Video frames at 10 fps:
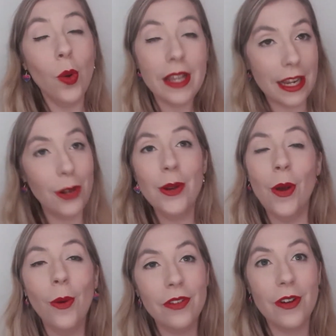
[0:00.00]
including
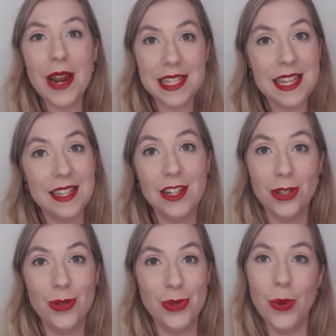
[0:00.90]
all of her essays and her
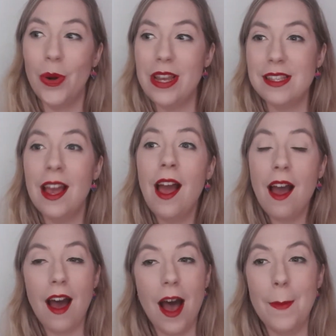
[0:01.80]
short stories.
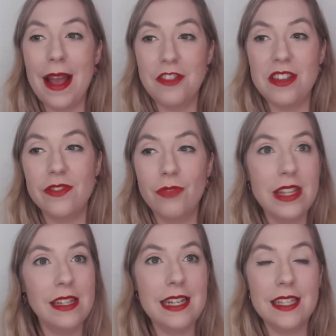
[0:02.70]
And she's
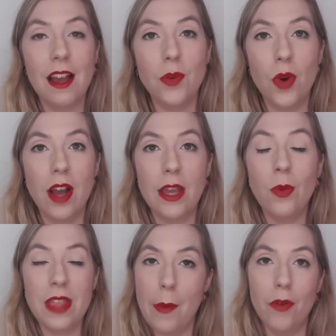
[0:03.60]
recently started working
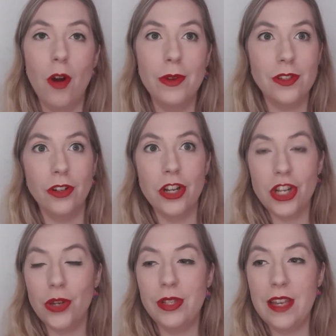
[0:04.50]
with Emma Roberts on a
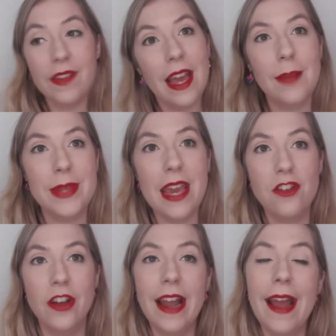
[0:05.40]
new TV
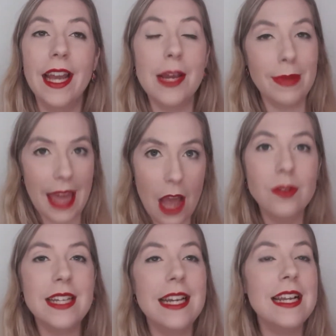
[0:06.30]
adaptation, and I am
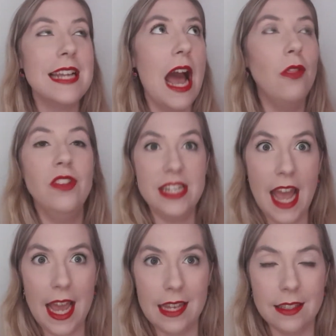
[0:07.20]
counting down the
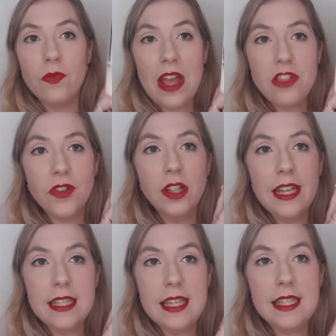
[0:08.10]
days. Vengeful
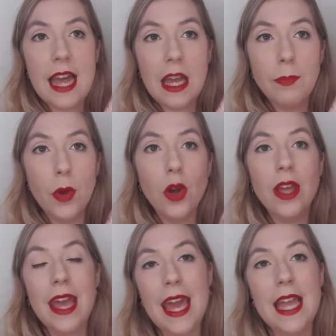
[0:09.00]
is the second
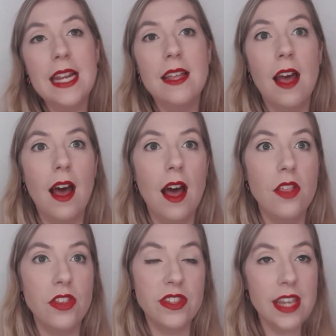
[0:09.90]
book in
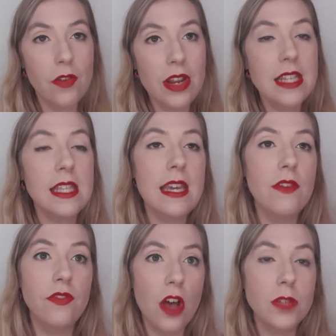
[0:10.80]
the series.
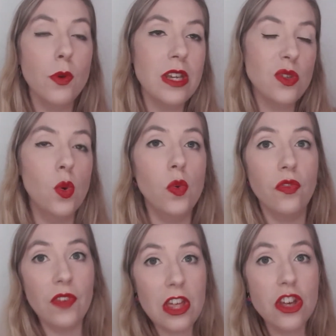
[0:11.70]
The first book is called
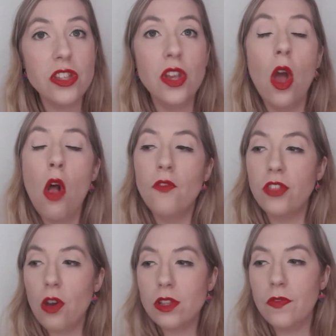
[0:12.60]
Vicious.
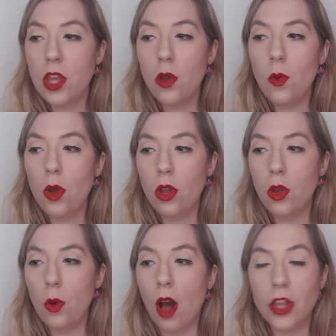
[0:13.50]
For those of you
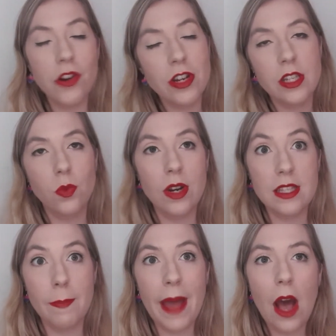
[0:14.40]
who are curious as to what
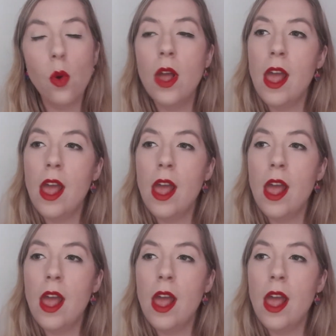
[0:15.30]
it's about,